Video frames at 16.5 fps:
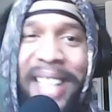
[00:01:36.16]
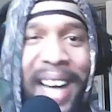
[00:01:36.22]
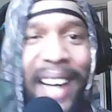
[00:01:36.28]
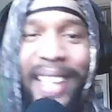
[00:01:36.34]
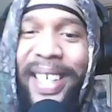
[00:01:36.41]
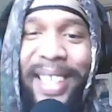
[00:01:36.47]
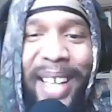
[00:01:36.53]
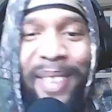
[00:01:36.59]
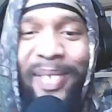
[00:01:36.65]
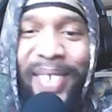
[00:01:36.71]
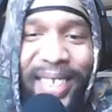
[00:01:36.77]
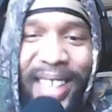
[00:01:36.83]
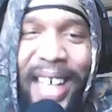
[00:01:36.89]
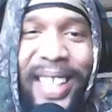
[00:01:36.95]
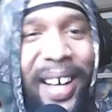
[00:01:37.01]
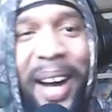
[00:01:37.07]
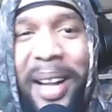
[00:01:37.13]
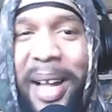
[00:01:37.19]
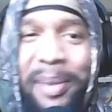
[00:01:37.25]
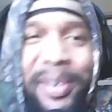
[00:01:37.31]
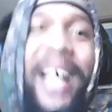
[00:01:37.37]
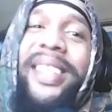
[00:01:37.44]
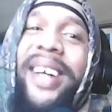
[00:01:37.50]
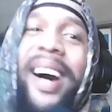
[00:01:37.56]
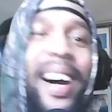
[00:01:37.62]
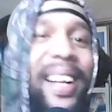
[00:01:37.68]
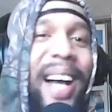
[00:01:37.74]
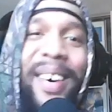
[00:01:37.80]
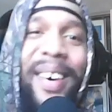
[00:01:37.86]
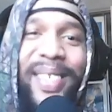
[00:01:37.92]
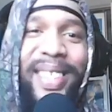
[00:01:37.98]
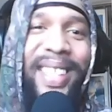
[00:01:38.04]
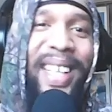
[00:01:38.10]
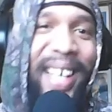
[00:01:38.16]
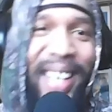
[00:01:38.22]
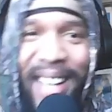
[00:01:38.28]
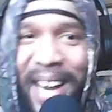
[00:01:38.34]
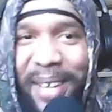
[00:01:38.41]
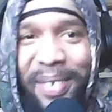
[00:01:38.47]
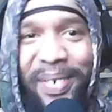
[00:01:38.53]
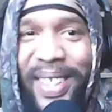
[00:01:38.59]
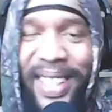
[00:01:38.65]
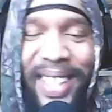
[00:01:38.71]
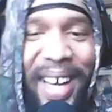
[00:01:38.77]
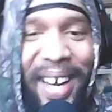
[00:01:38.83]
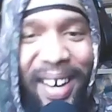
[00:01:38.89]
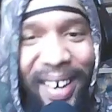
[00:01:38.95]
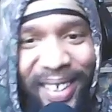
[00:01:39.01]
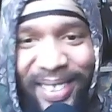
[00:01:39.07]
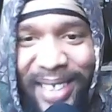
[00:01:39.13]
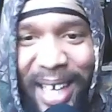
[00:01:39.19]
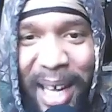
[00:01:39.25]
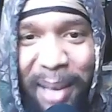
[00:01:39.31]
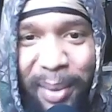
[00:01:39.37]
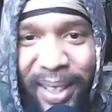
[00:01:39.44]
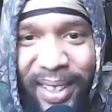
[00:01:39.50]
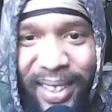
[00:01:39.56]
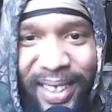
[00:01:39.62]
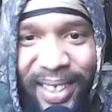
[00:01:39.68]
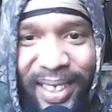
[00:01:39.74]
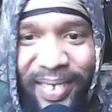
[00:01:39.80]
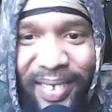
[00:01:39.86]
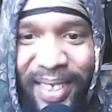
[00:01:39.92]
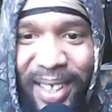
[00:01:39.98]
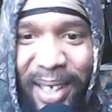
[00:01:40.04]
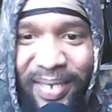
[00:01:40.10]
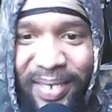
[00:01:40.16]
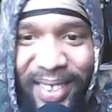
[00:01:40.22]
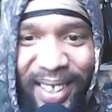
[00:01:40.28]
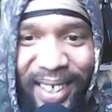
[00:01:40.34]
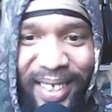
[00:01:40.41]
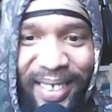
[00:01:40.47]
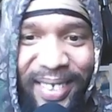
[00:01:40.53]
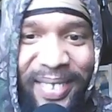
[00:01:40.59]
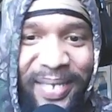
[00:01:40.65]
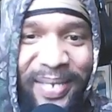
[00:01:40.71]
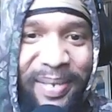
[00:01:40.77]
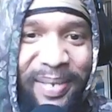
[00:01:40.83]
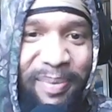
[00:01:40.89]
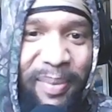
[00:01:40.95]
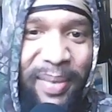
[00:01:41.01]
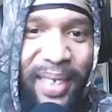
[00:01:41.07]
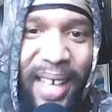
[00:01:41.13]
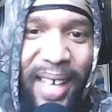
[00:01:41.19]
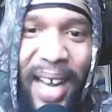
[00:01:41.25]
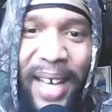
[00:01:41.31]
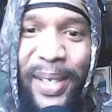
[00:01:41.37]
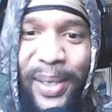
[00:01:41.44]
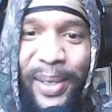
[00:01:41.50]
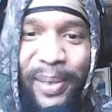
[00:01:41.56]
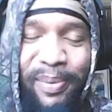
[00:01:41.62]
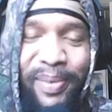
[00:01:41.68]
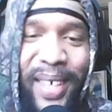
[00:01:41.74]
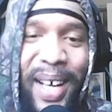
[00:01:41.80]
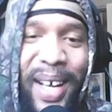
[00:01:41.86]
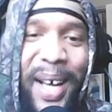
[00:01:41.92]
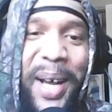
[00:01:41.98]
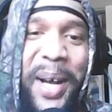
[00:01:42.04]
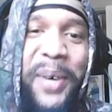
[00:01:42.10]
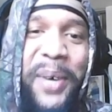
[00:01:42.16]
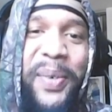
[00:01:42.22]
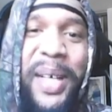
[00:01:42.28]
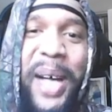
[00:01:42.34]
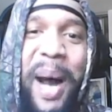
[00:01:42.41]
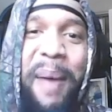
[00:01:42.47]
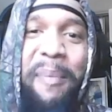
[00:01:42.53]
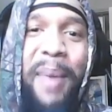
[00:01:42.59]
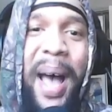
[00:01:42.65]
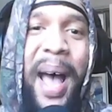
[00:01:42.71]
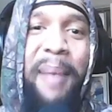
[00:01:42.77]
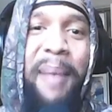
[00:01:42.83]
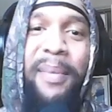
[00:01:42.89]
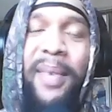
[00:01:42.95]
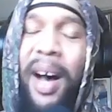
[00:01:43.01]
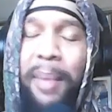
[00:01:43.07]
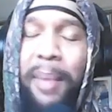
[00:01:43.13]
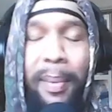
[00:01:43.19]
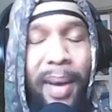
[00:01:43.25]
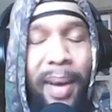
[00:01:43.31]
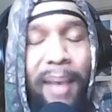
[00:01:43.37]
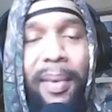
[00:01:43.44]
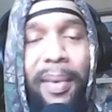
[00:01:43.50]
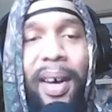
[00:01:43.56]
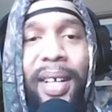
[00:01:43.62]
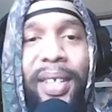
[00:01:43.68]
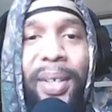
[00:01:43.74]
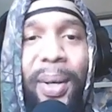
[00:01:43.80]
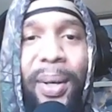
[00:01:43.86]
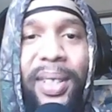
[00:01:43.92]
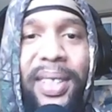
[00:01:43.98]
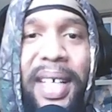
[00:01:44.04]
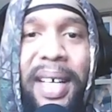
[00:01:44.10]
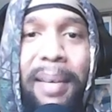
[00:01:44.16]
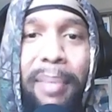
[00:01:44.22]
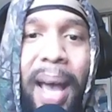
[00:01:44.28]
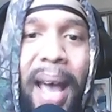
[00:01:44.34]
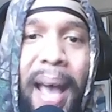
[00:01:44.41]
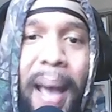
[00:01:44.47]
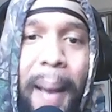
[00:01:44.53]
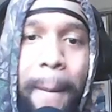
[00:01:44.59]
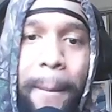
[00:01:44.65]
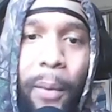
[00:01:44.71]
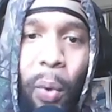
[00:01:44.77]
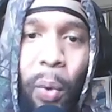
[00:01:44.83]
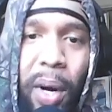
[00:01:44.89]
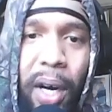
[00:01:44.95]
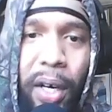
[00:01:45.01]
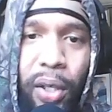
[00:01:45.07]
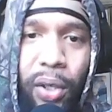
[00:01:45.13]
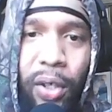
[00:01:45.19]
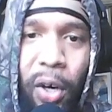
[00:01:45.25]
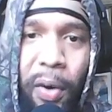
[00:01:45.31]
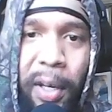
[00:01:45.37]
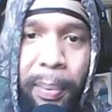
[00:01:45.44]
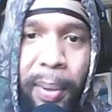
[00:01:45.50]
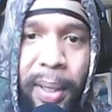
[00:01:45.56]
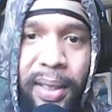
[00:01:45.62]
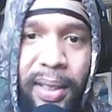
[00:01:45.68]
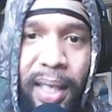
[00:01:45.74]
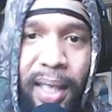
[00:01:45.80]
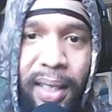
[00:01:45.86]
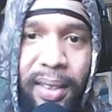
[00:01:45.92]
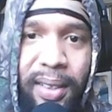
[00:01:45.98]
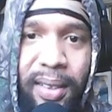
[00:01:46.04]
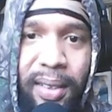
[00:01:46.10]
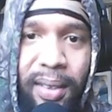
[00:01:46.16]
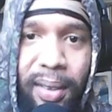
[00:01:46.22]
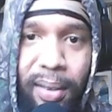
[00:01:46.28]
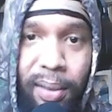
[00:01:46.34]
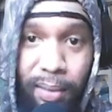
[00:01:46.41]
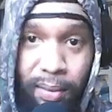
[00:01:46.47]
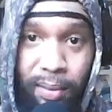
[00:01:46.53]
It's not clever. That's all. I, that's all I was saying. I don't really care. It's not a big deal. That's all I'm saying. Anywho, we got Bam. I'm a Bam. Endorsi. Bam. Where are you going, princess?